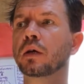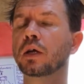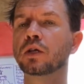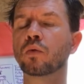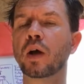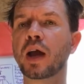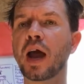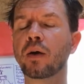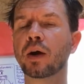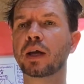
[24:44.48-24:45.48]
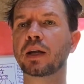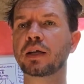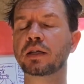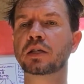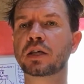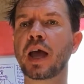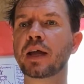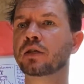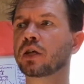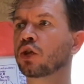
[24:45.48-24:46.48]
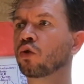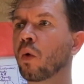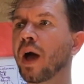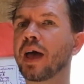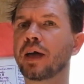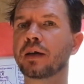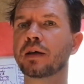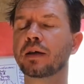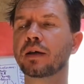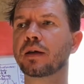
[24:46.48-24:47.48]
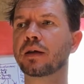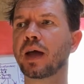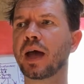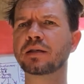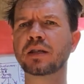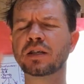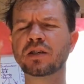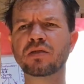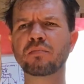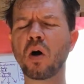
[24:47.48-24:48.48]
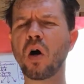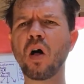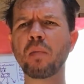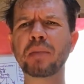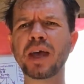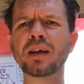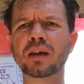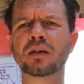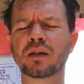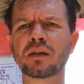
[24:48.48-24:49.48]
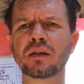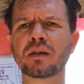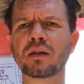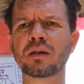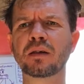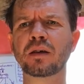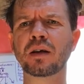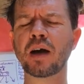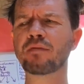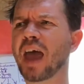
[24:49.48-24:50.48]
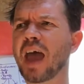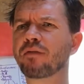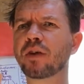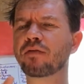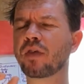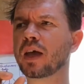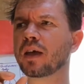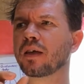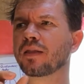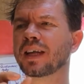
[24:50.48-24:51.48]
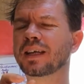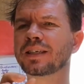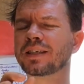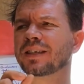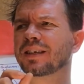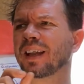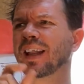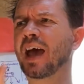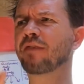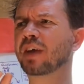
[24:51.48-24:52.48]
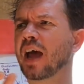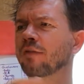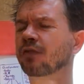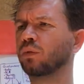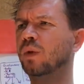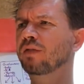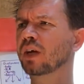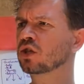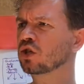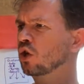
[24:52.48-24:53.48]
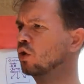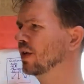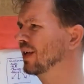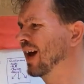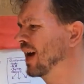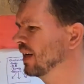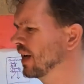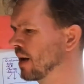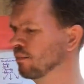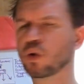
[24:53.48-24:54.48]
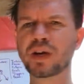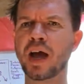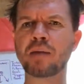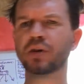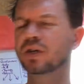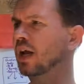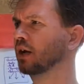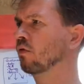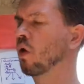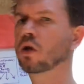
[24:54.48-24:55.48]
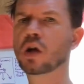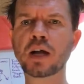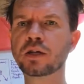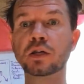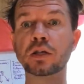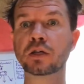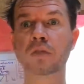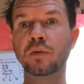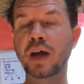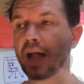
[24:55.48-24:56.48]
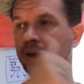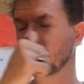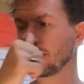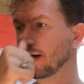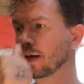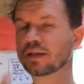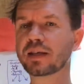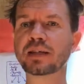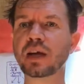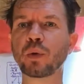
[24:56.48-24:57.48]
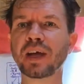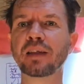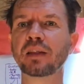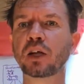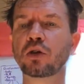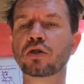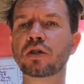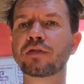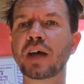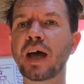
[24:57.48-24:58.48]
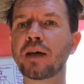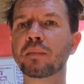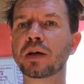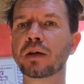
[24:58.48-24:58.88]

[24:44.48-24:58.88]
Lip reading: is what arrogantly stands in the way as this small pinnacle of everything that is left after we've excluded 99.9% of all consciousness and reality, because that's how we get the illusion of time.